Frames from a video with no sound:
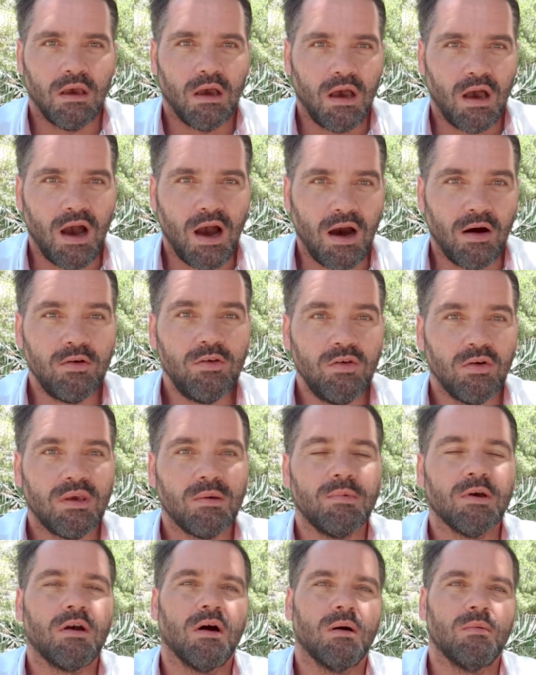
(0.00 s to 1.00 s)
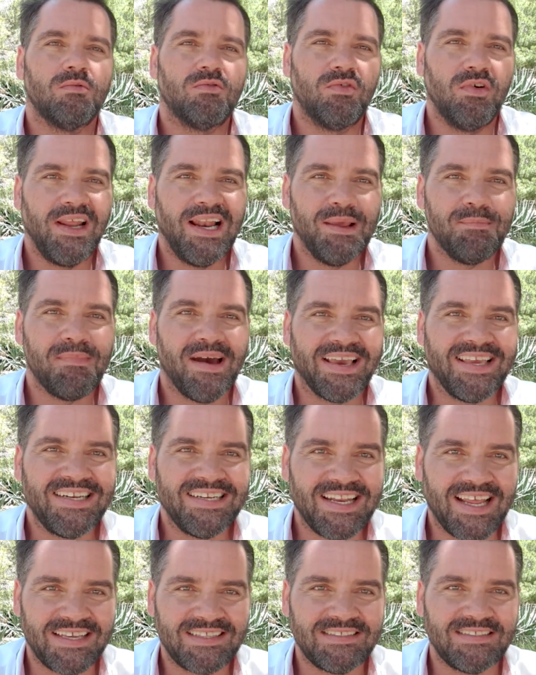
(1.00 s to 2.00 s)
how you can become really
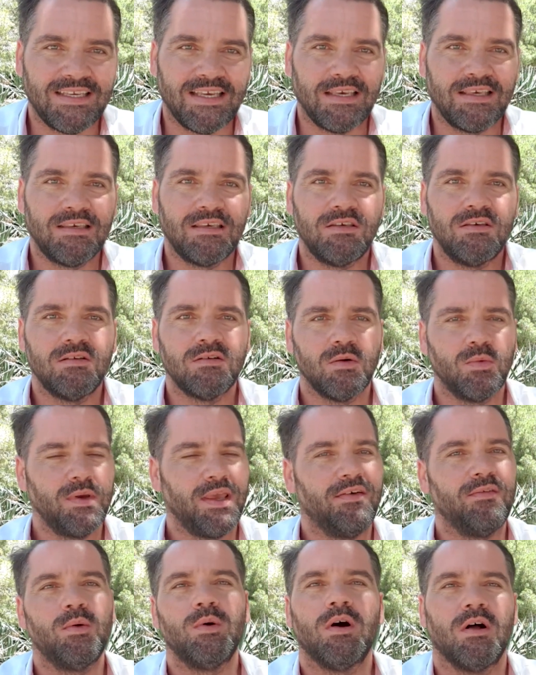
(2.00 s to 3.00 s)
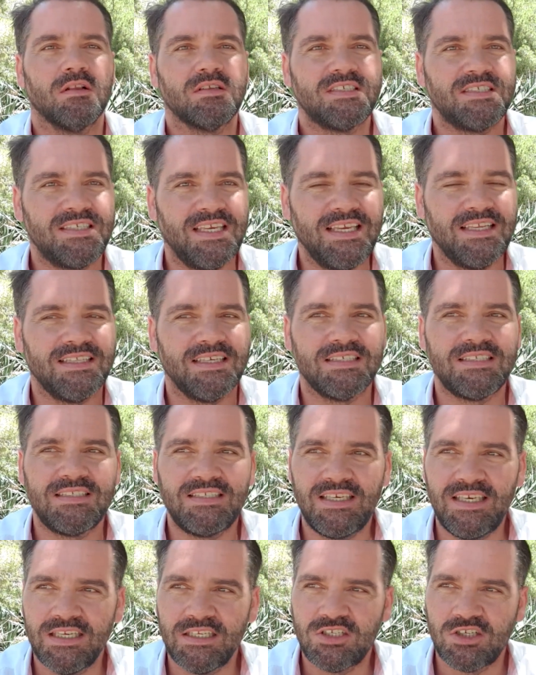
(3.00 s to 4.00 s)
magnetic. You know, we've all seen these
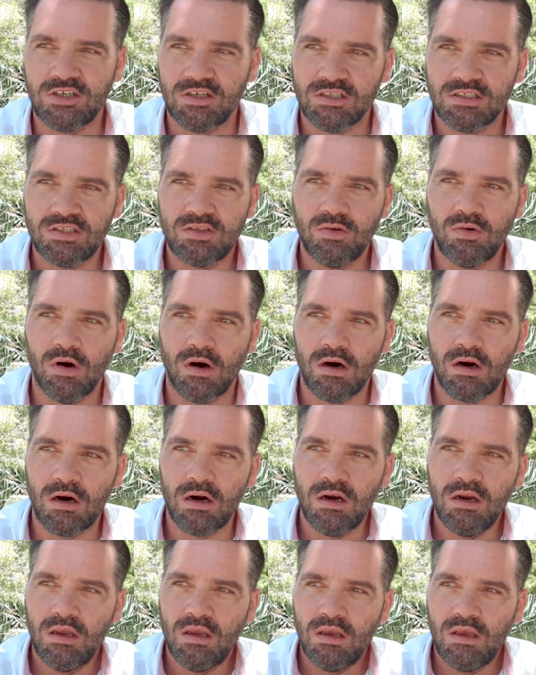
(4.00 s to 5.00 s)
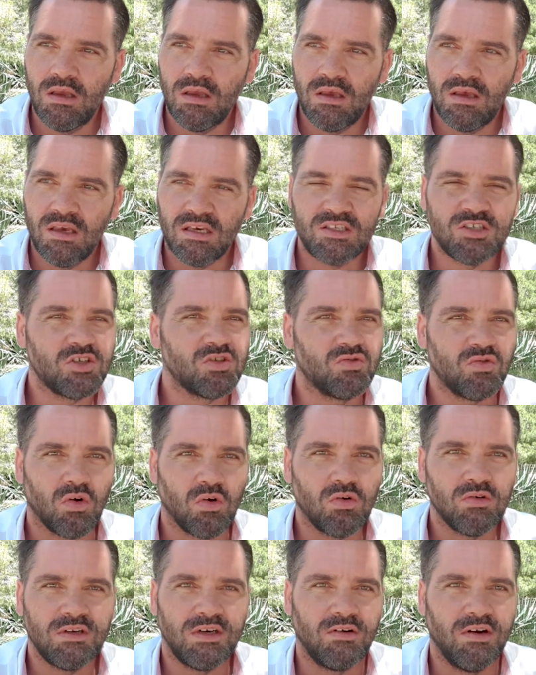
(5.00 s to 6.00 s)
teachers who are
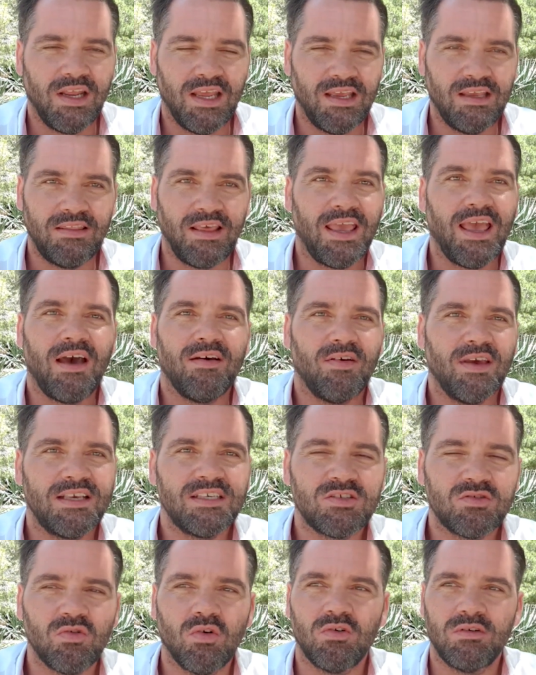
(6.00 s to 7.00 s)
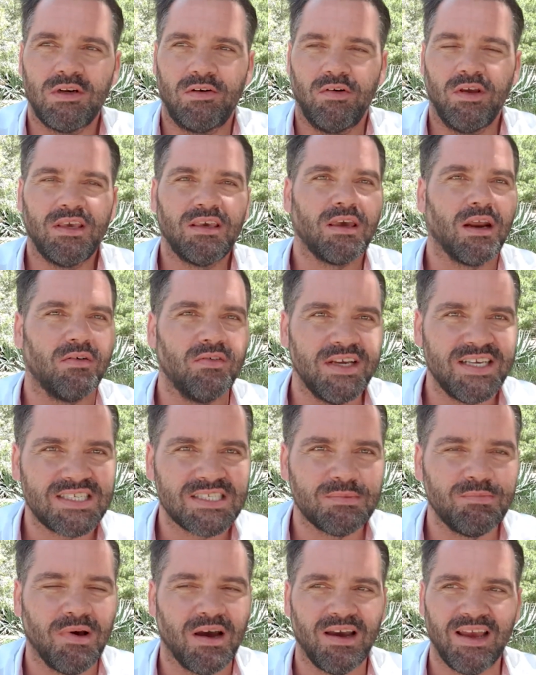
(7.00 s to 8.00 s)
extraordinary, they have extraordinary
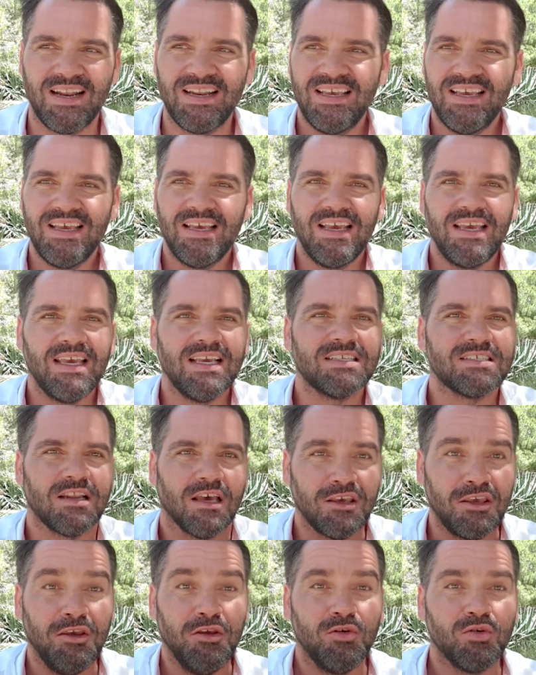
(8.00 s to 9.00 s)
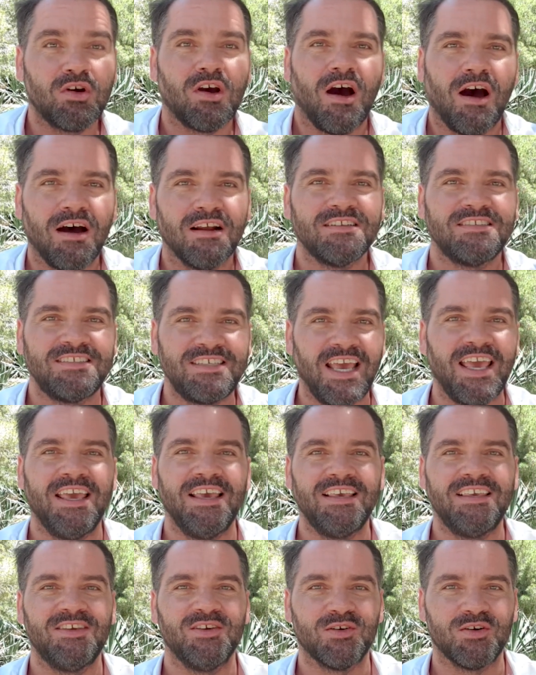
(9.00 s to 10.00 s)
charisma, and it's like you can't
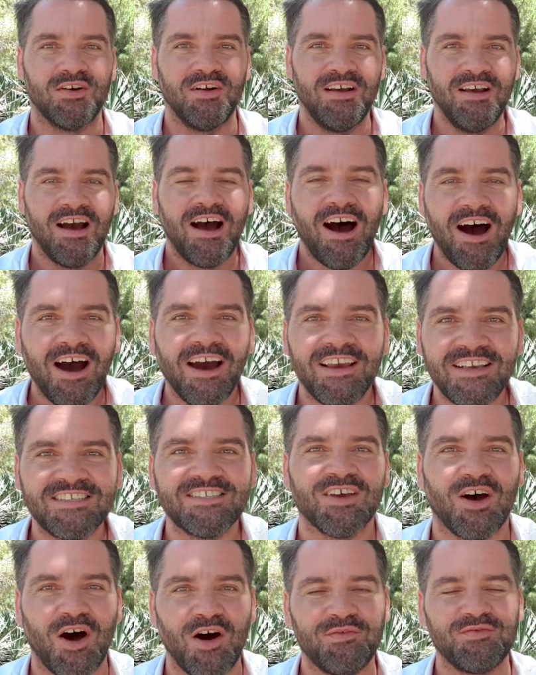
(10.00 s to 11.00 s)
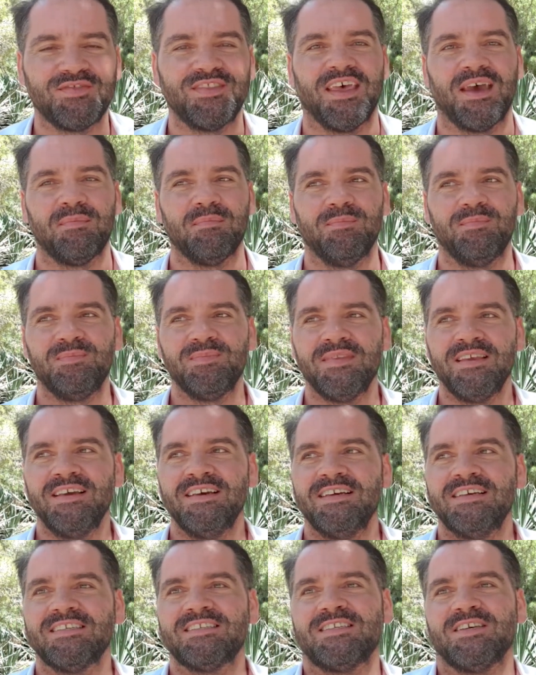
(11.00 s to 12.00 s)
take your eyes off them.
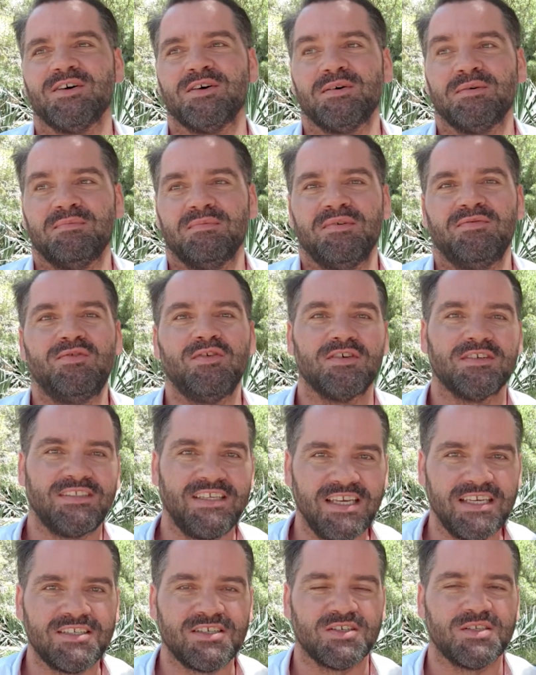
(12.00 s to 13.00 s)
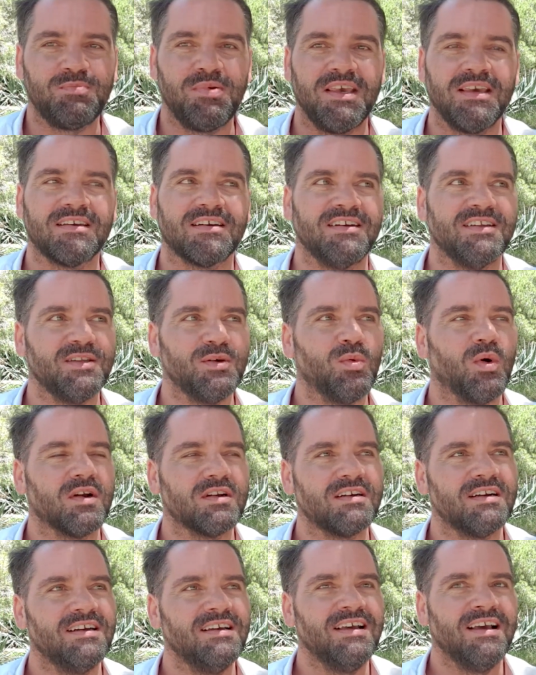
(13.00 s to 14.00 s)
So if you're a teacher, speaker, and you
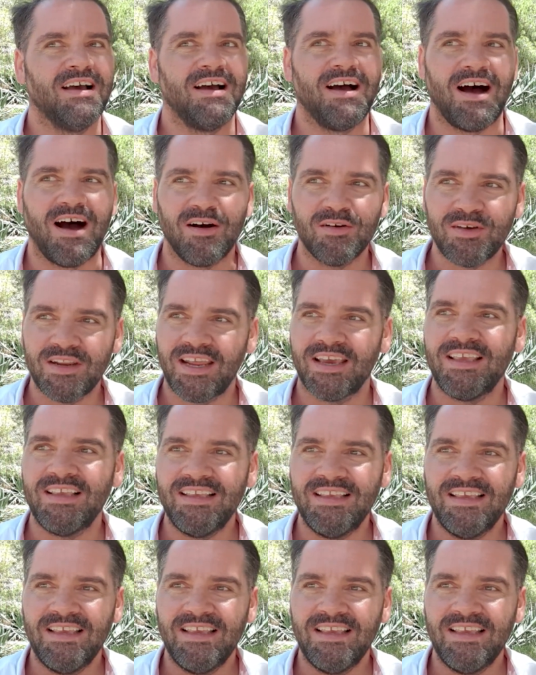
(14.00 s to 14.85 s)
wonder, how could I